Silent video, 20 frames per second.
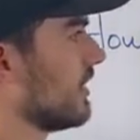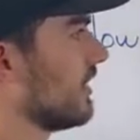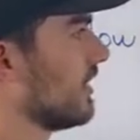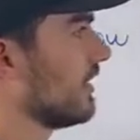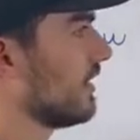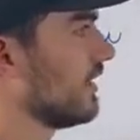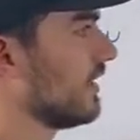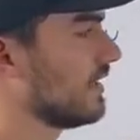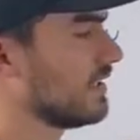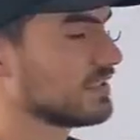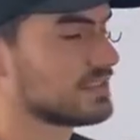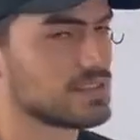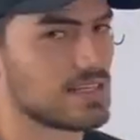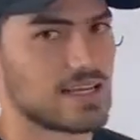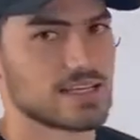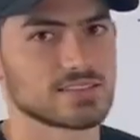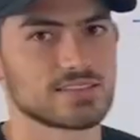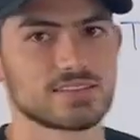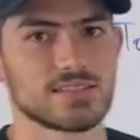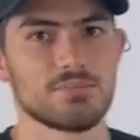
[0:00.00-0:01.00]
is
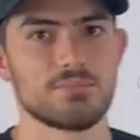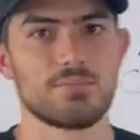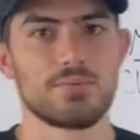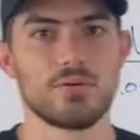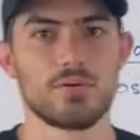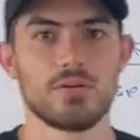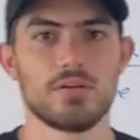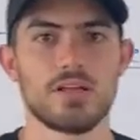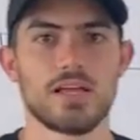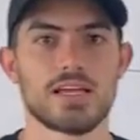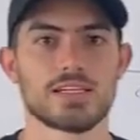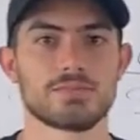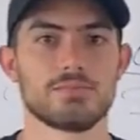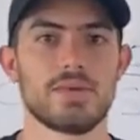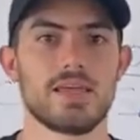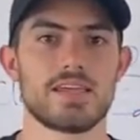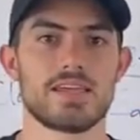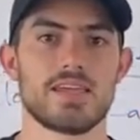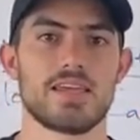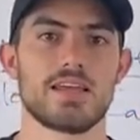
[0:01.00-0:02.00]
as simple as
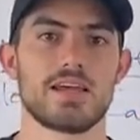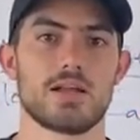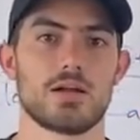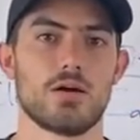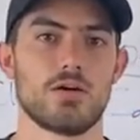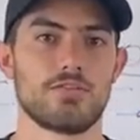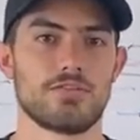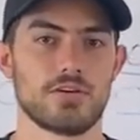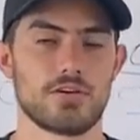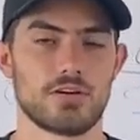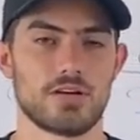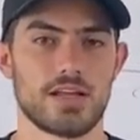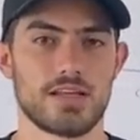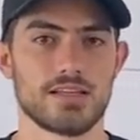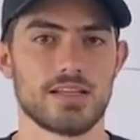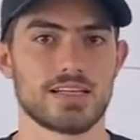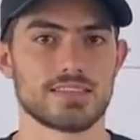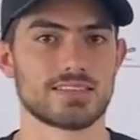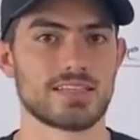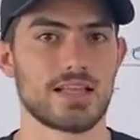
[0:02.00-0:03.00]
making an offer and
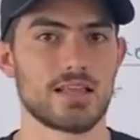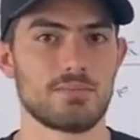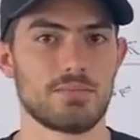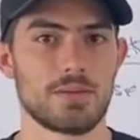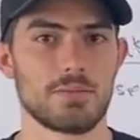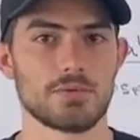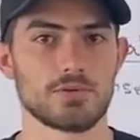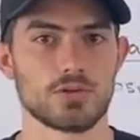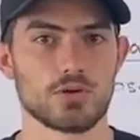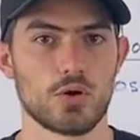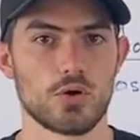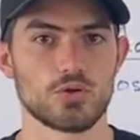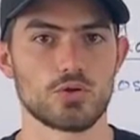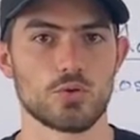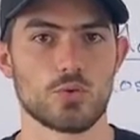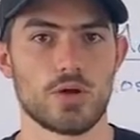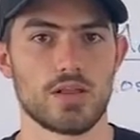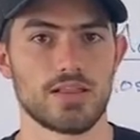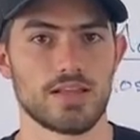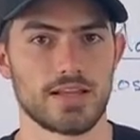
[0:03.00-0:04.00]
as telling people to go to
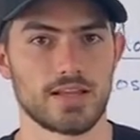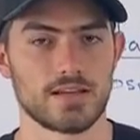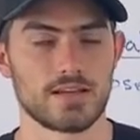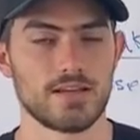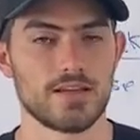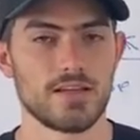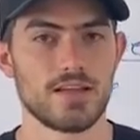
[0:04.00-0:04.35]
one link.